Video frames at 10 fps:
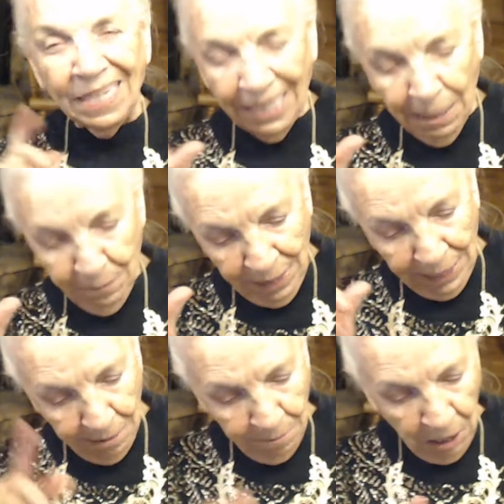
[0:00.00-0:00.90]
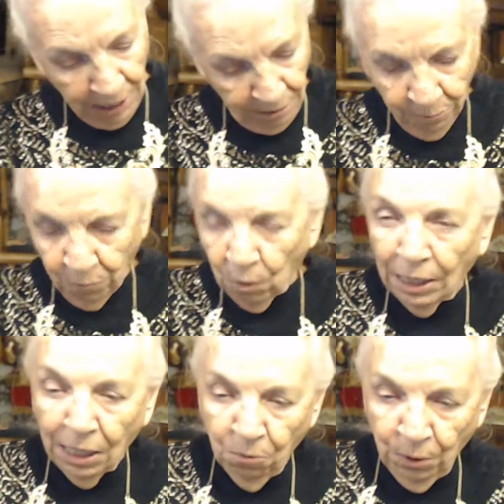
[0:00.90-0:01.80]
Keep that in mind while
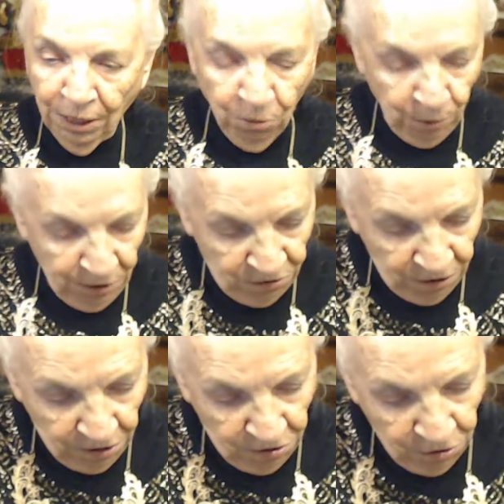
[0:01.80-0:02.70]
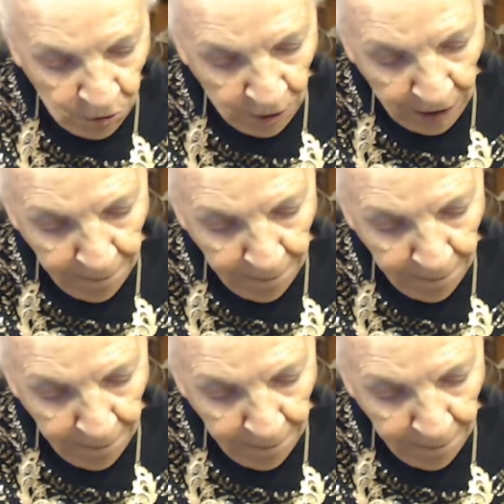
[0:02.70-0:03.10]
I read the rest of this story.